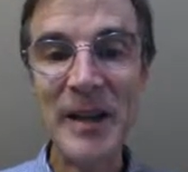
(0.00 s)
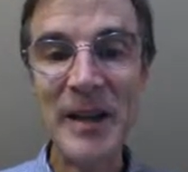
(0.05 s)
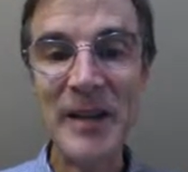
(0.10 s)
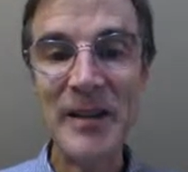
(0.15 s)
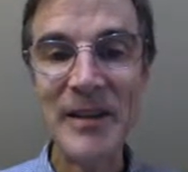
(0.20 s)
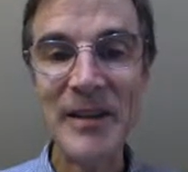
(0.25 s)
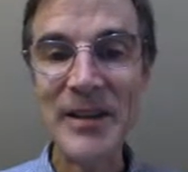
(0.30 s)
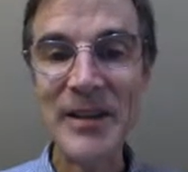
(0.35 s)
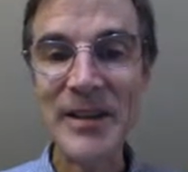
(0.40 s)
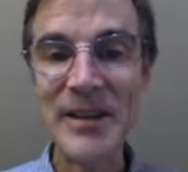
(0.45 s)
In
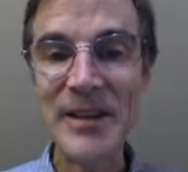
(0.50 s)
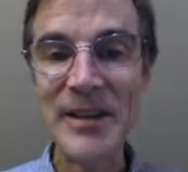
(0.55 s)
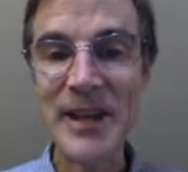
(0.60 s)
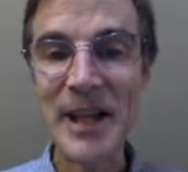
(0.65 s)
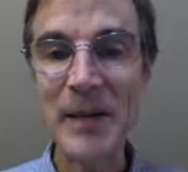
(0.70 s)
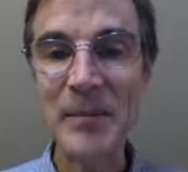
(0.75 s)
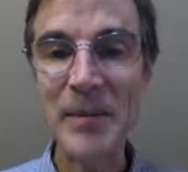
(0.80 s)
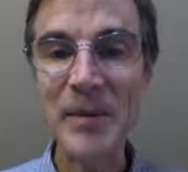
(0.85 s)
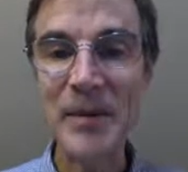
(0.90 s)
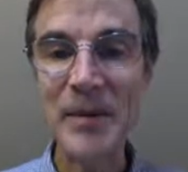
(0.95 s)
this
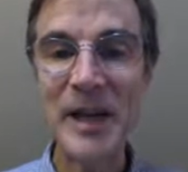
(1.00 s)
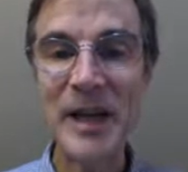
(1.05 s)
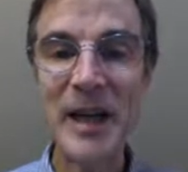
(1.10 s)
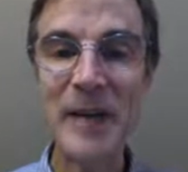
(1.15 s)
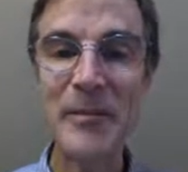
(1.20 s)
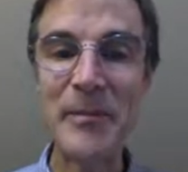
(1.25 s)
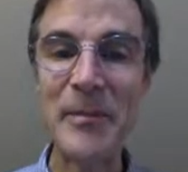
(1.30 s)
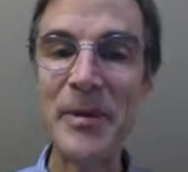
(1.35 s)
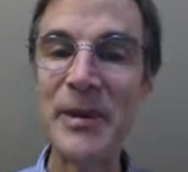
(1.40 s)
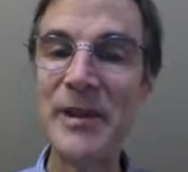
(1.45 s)
example,
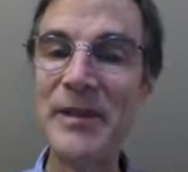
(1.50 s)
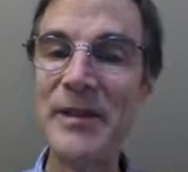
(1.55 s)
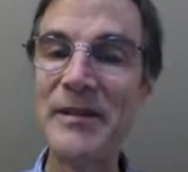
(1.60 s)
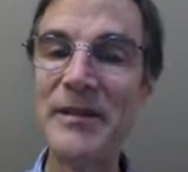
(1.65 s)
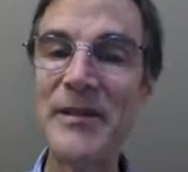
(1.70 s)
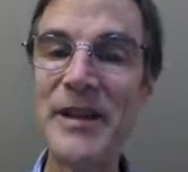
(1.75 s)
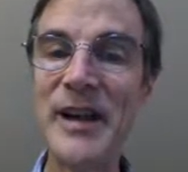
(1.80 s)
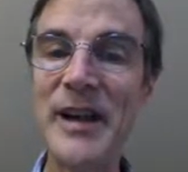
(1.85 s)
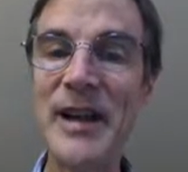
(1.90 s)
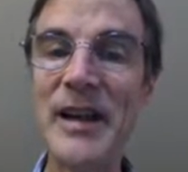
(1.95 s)
I put
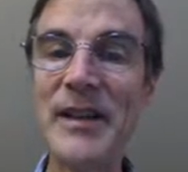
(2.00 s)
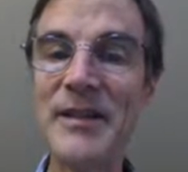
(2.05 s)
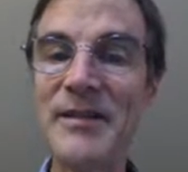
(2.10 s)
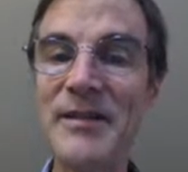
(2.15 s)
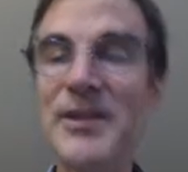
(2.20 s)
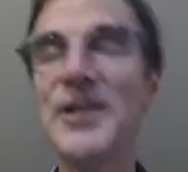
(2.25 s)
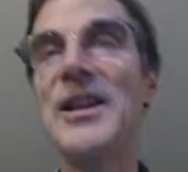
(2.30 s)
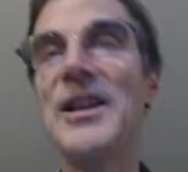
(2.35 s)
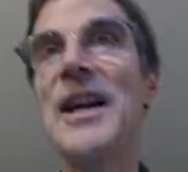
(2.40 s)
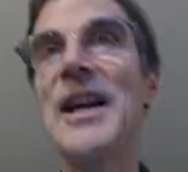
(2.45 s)
dot
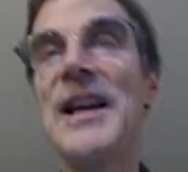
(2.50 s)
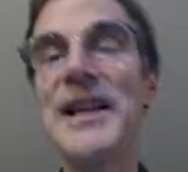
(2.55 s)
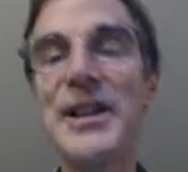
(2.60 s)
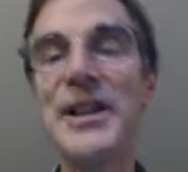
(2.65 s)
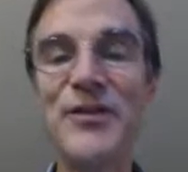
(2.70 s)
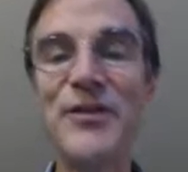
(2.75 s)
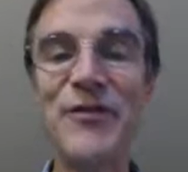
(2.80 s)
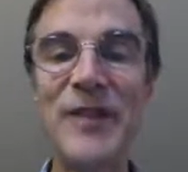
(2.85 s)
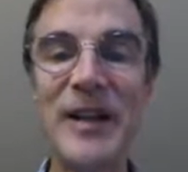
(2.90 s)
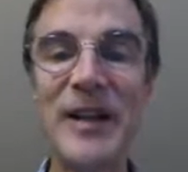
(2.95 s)

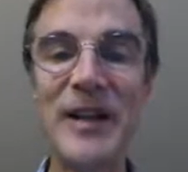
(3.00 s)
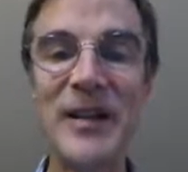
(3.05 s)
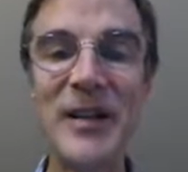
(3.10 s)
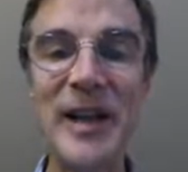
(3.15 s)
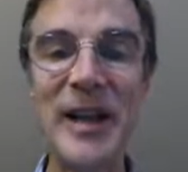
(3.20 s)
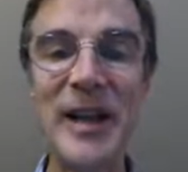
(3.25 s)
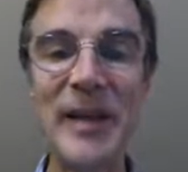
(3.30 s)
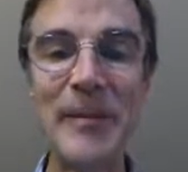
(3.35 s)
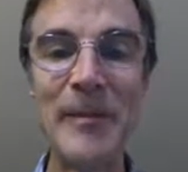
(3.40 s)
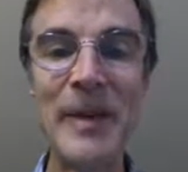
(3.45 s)
slash file
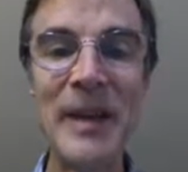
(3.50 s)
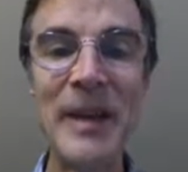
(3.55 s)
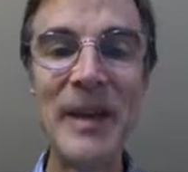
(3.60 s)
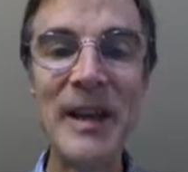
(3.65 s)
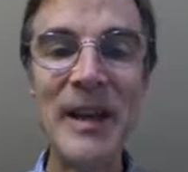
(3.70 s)
name.